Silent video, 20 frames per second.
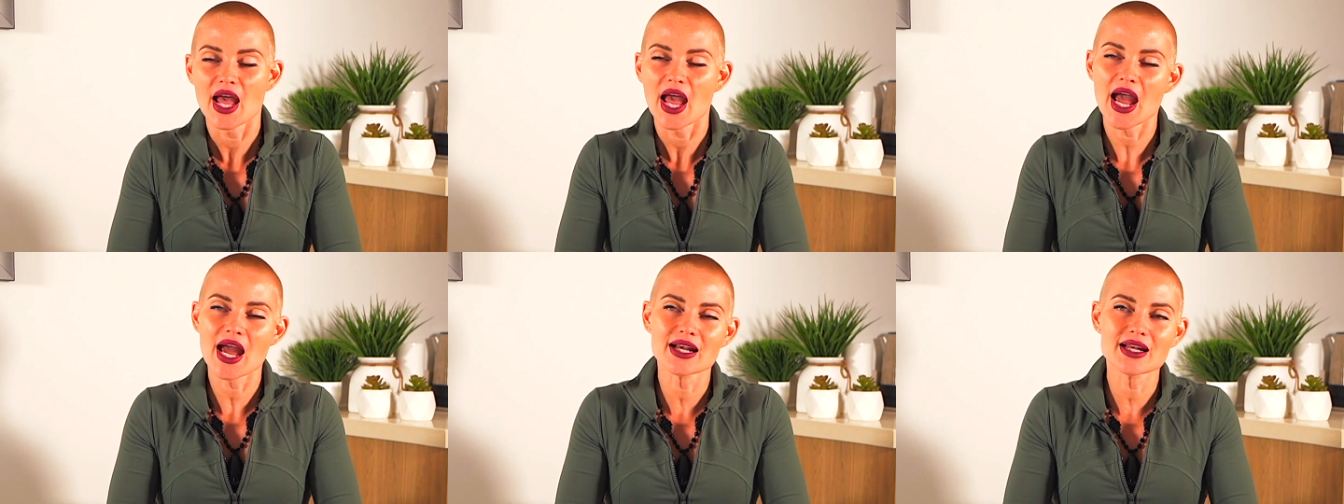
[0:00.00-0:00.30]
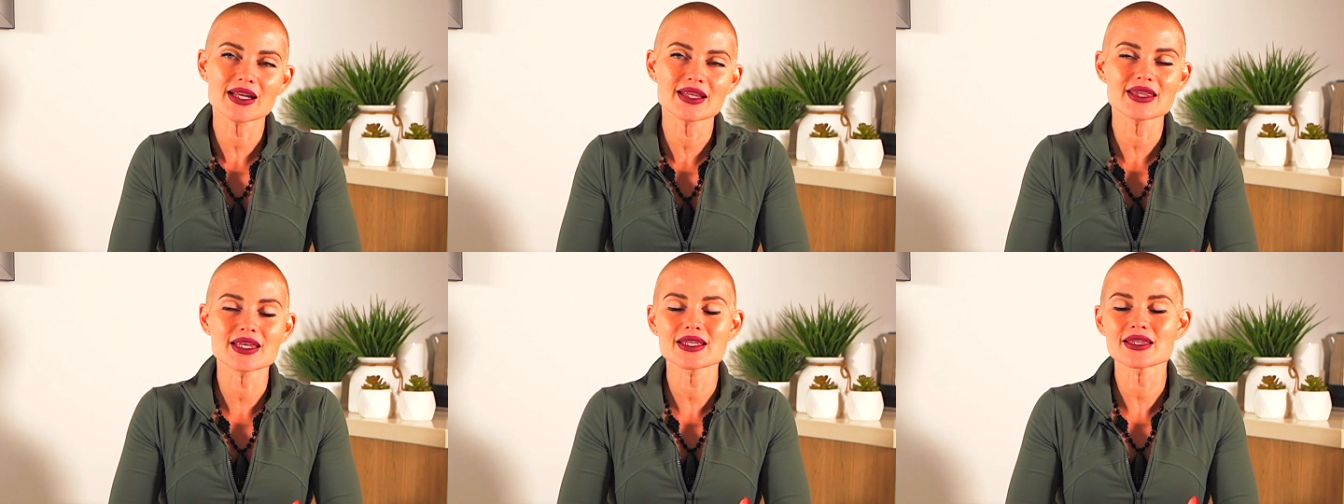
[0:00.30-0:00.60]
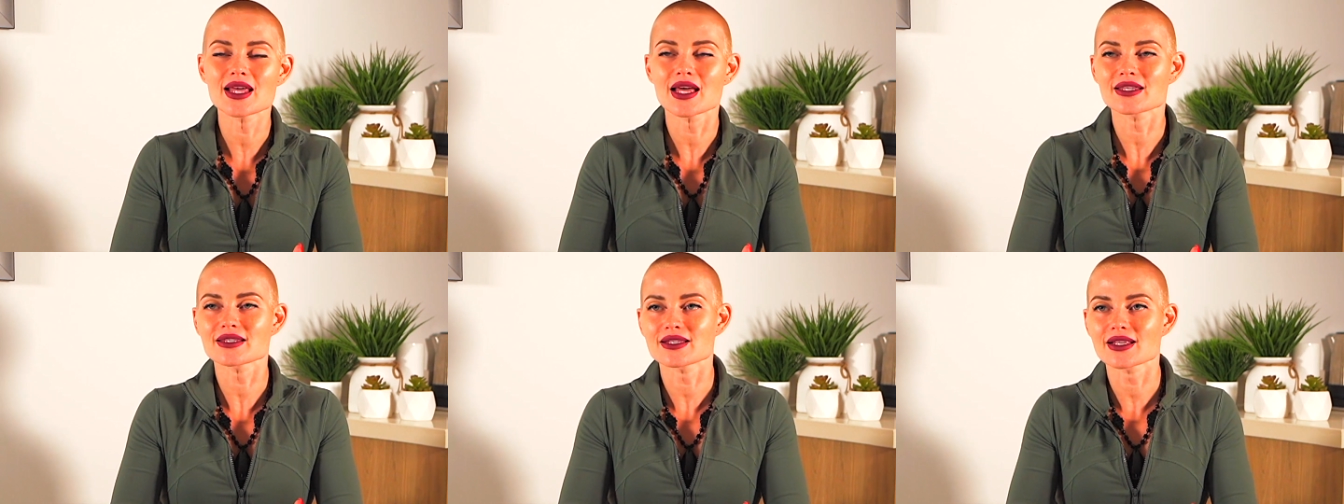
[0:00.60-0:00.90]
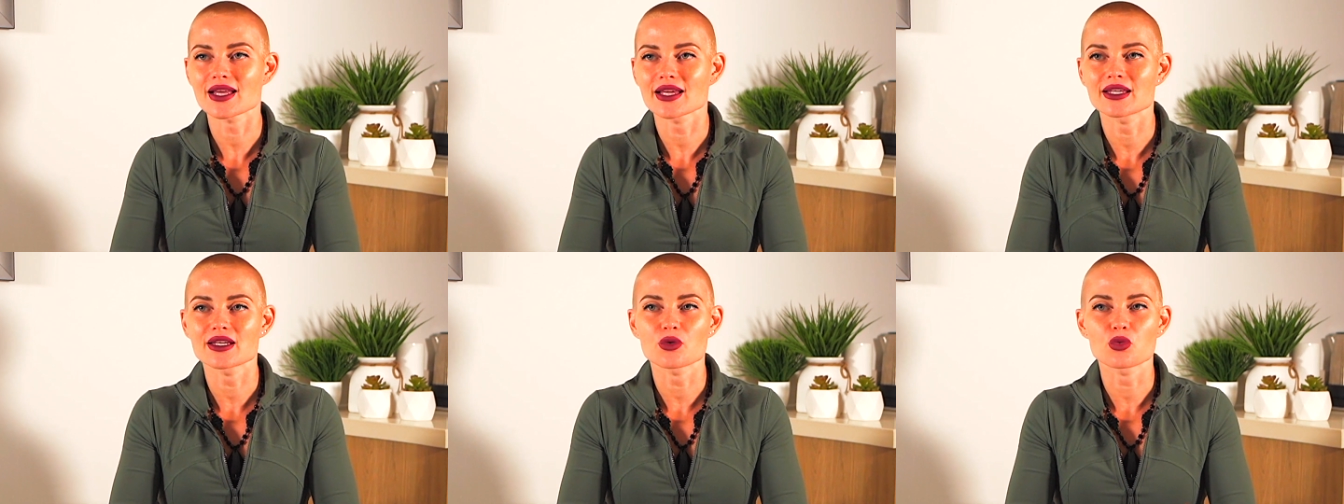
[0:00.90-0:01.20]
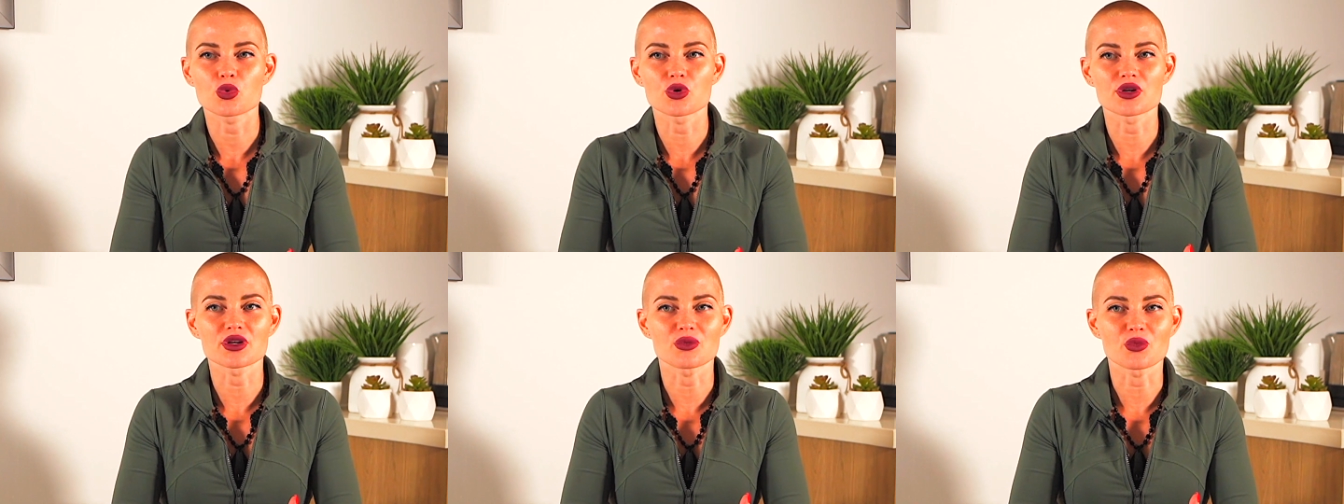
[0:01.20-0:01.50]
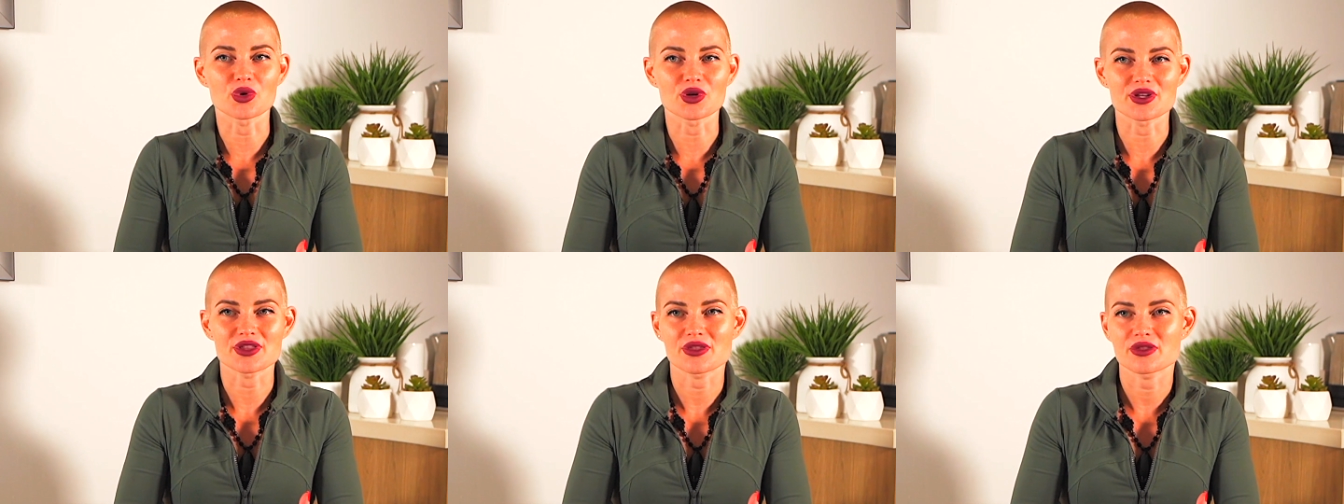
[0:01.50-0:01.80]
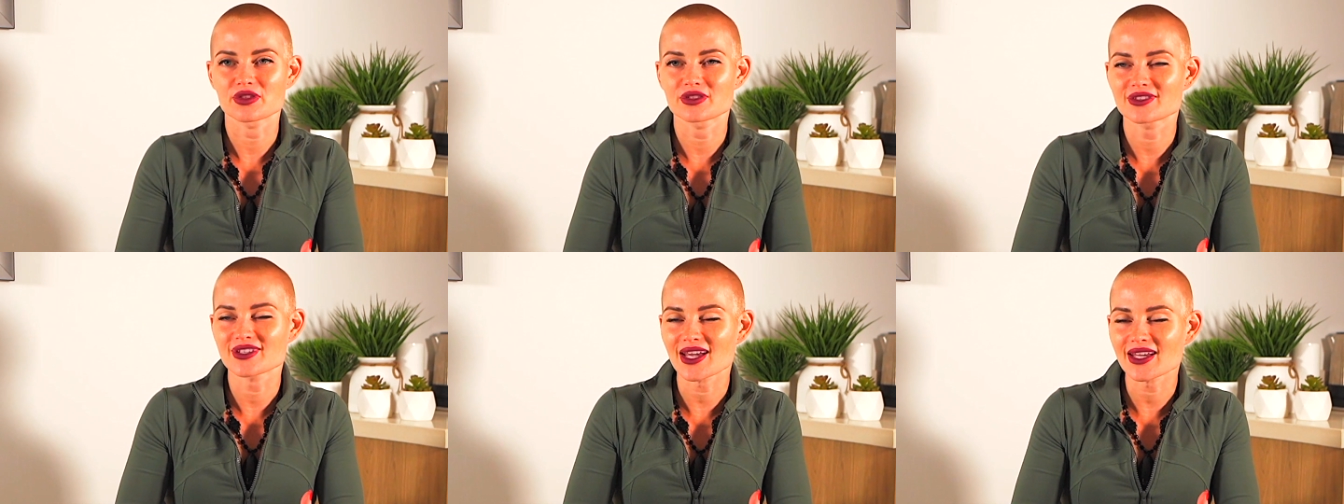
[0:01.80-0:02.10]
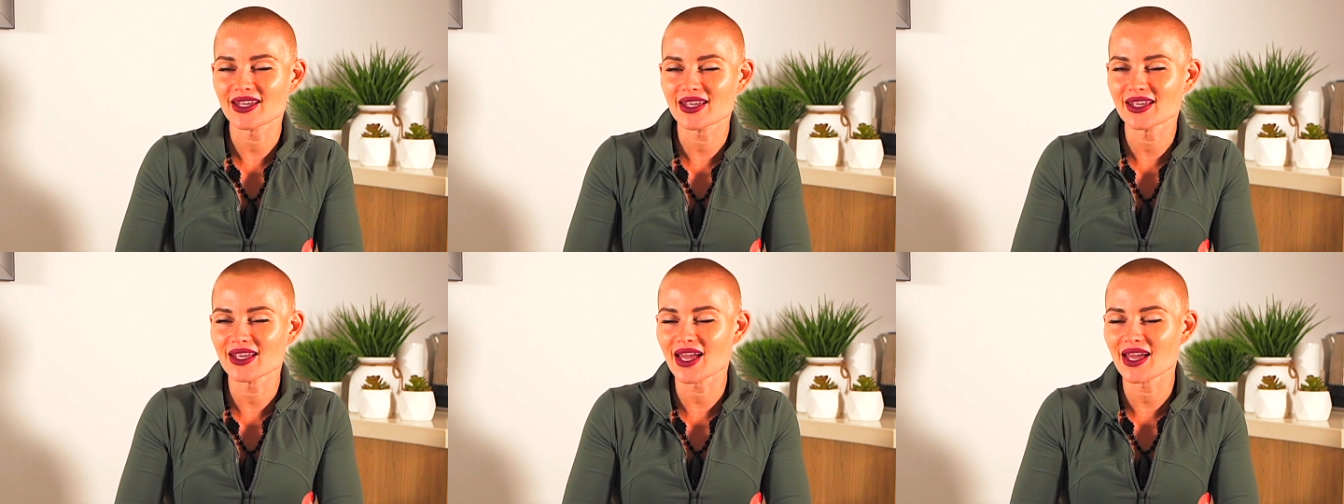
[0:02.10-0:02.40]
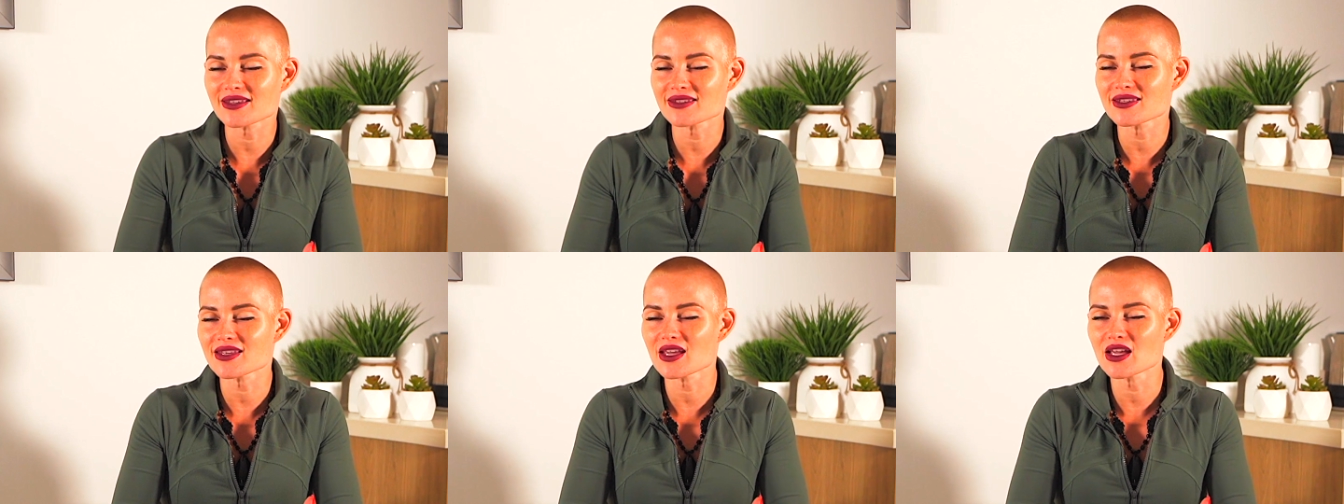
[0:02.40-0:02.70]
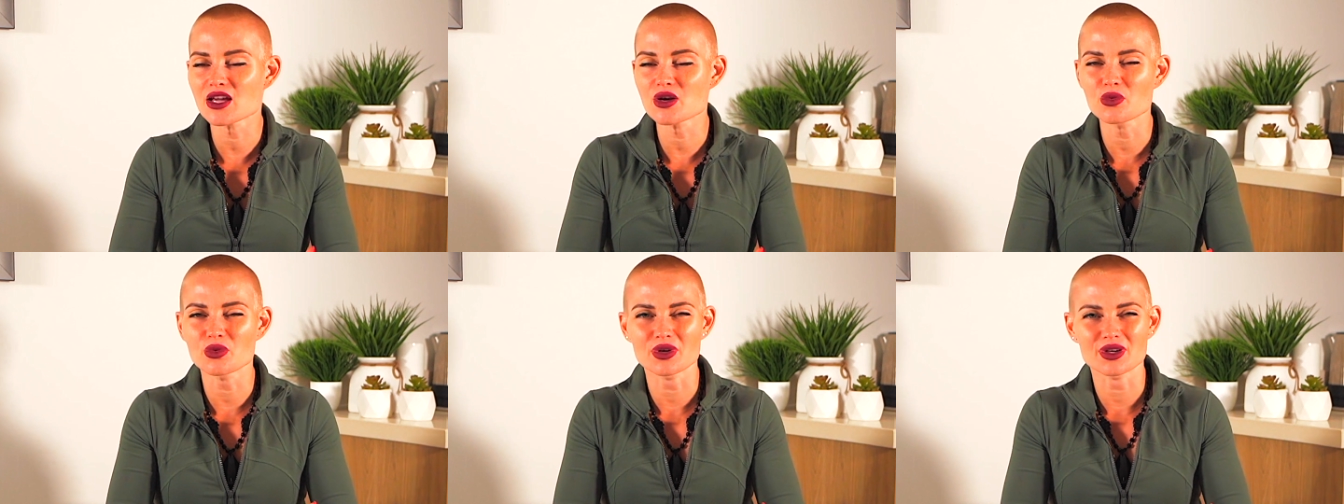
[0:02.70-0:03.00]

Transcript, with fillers: Anything that's like we're, we're second guessing,